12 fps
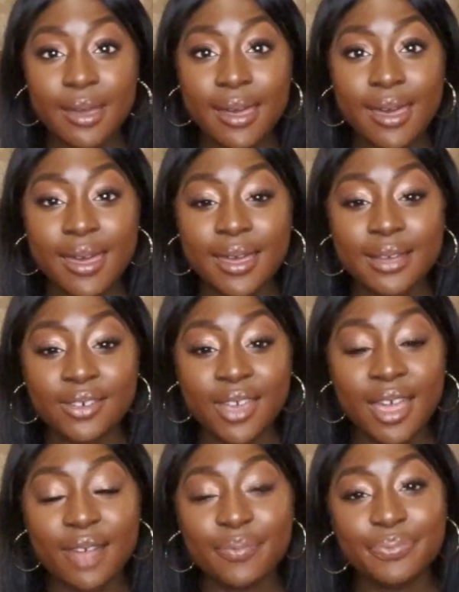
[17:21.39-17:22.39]
and
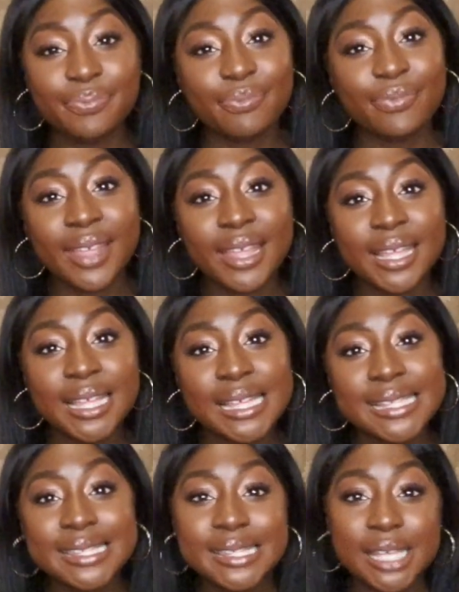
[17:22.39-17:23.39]
yeah,
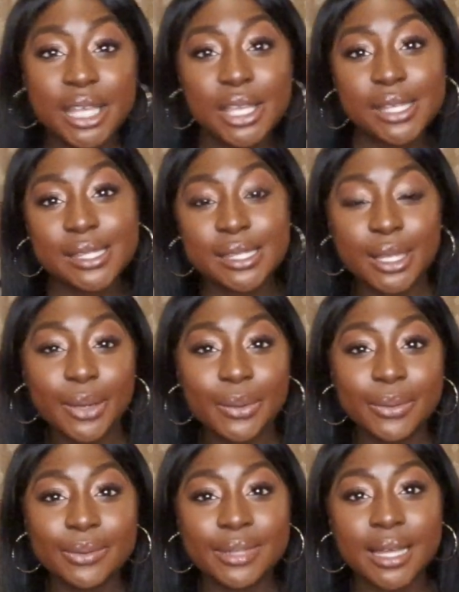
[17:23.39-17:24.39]
see you
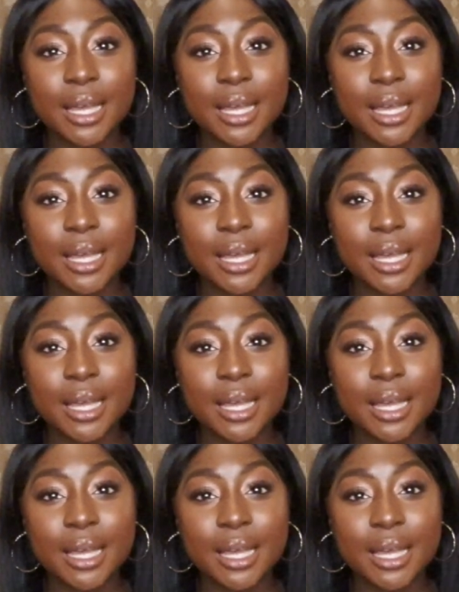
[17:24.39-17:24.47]
soon.